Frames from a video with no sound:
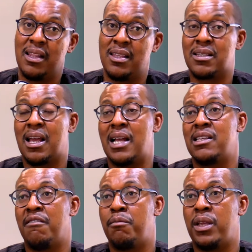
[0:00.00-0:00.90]
And these guys
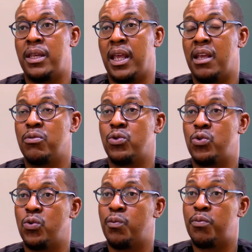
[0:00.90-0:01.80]
have been able
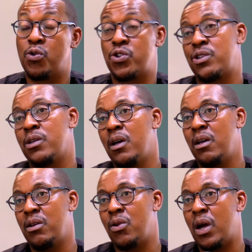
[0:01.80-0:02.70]
to push,
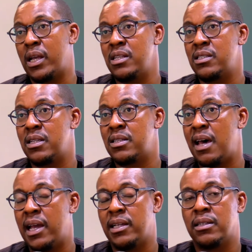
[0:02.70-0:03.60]
you know, against the
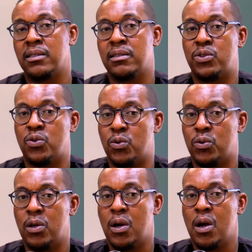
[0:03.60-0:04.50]
tide.
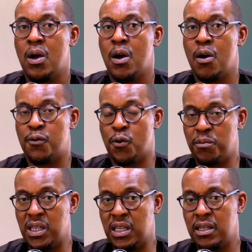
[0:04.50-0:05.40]
So for
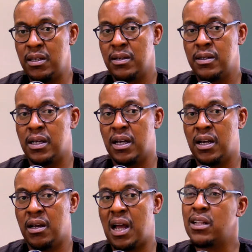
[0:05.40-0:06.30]
me,
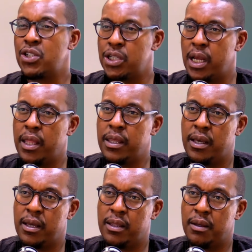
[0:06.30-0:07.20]
I'll share
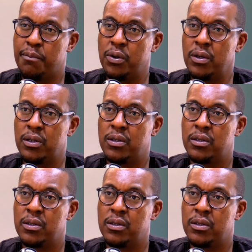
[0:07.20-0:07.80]
the book.